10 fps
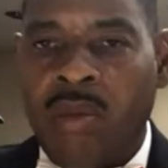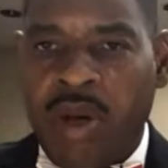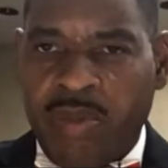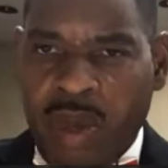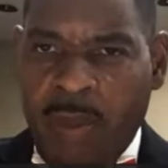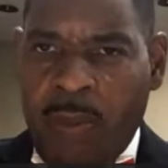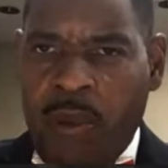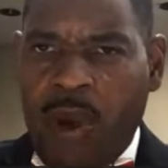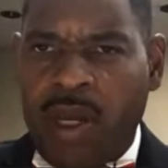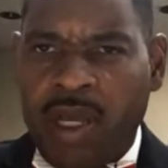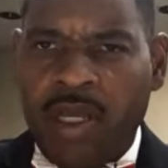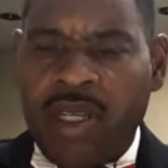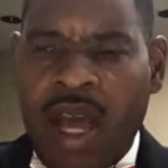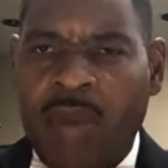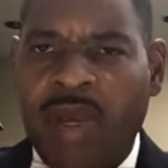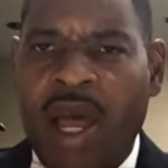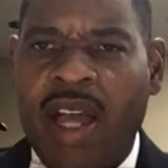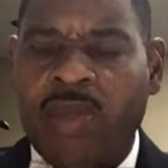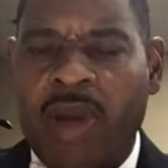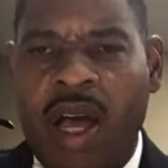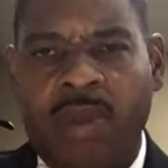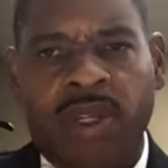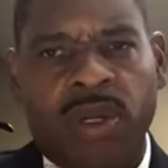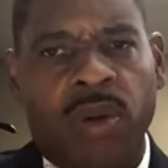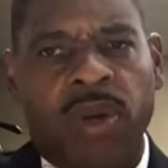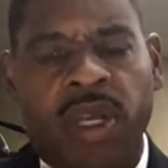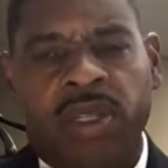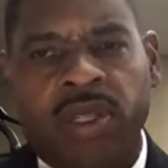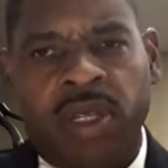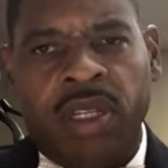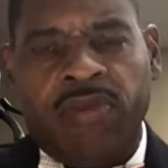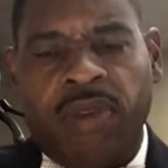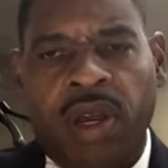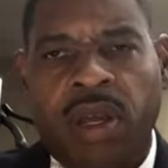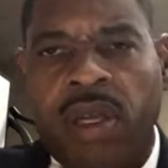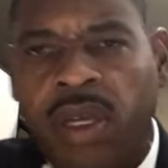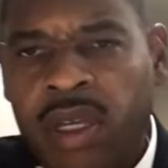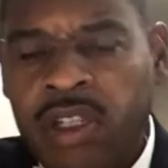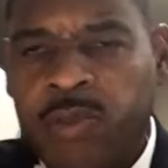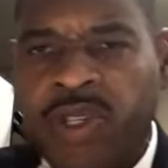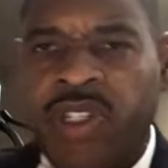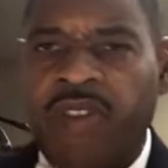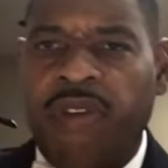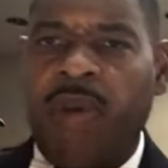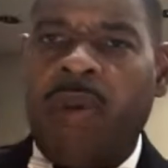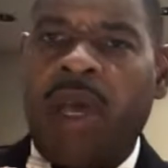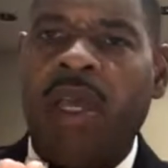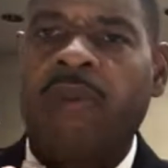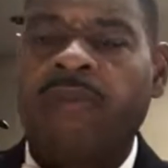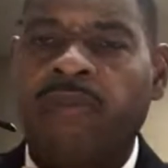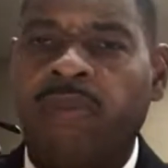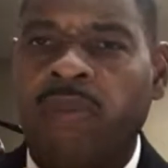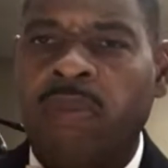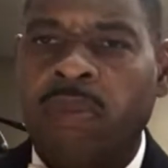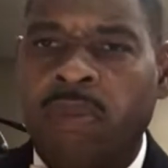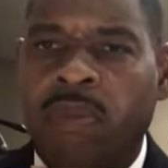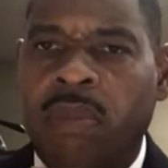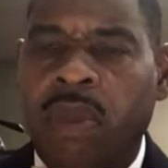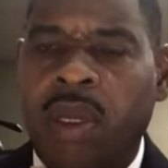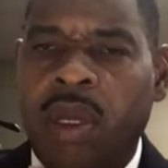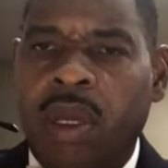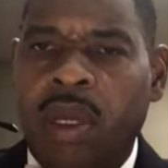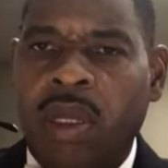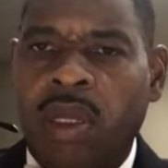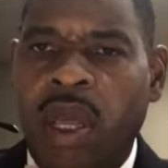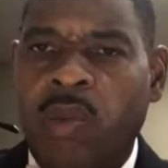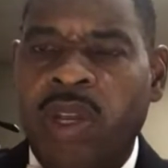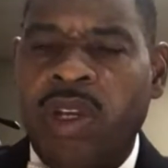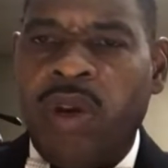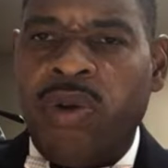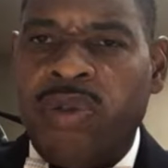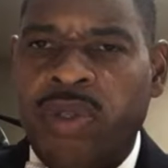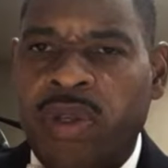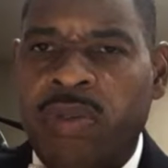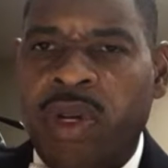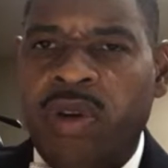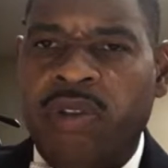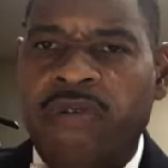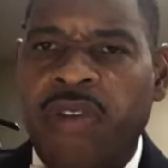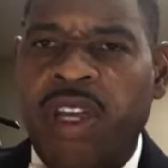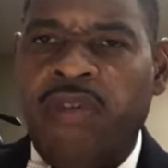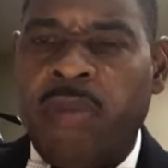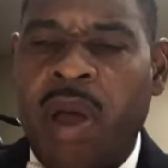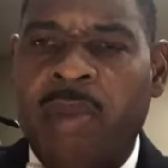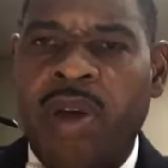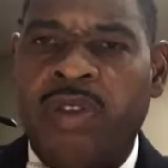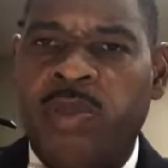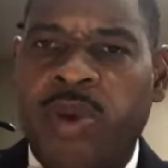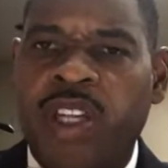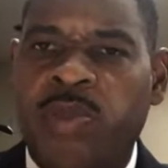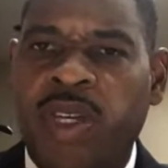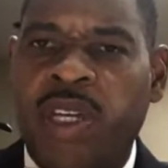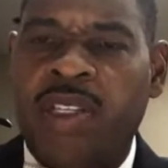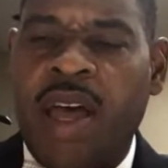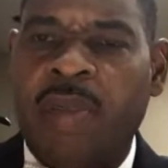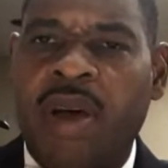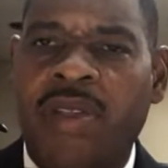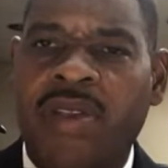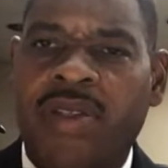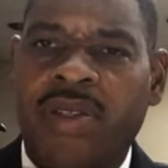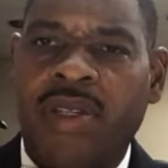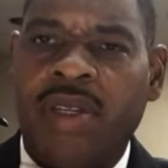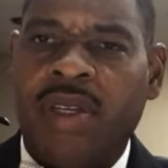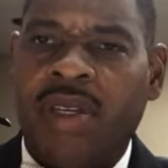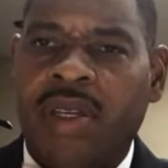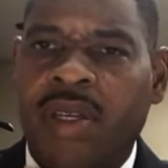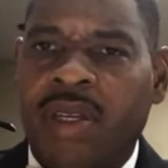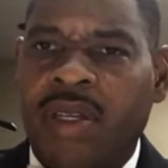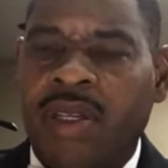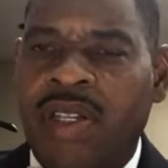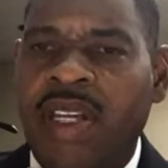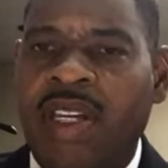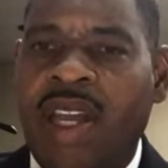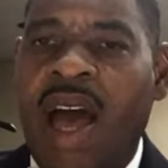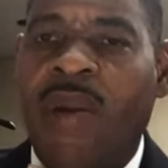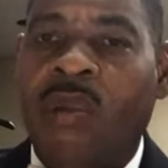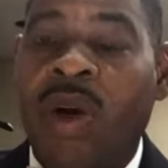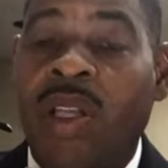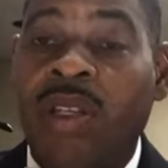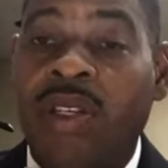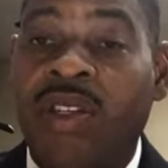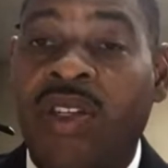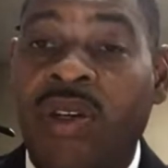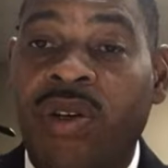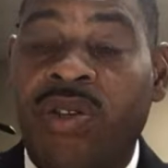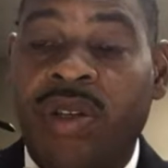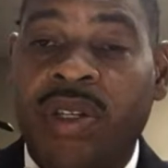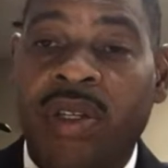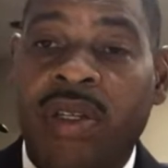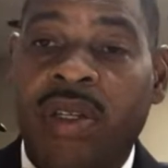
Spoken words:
But my point is, the Honorable Elijah Muhammad told us in this very specific way that we nursed the milk of fear from our mother's breast because our mothers did not want the children